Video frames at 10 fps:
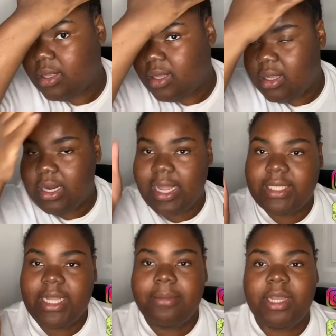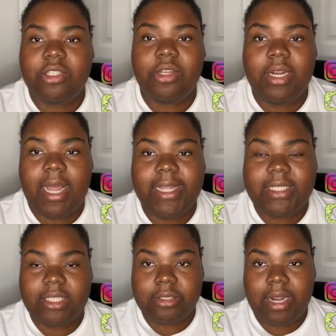like I said, make sure you like,
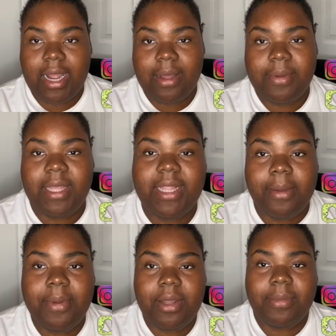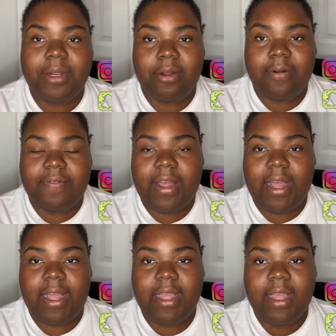subscribe, hit that bell to be
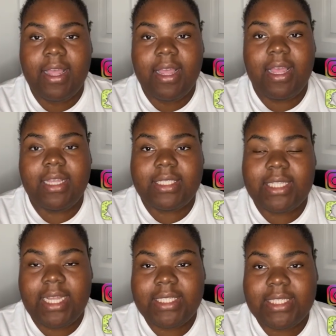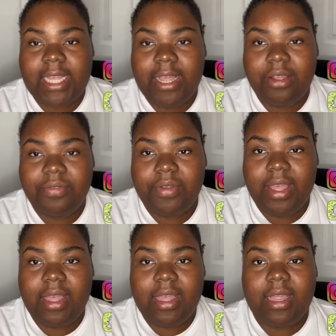notified, and stay safe,
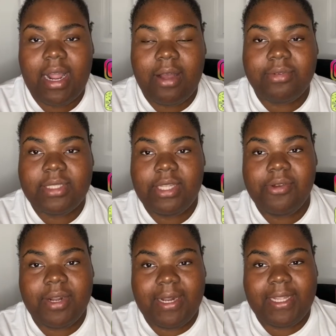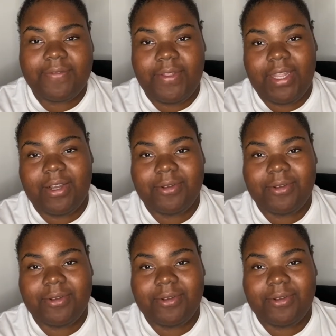and I will see you in the next video.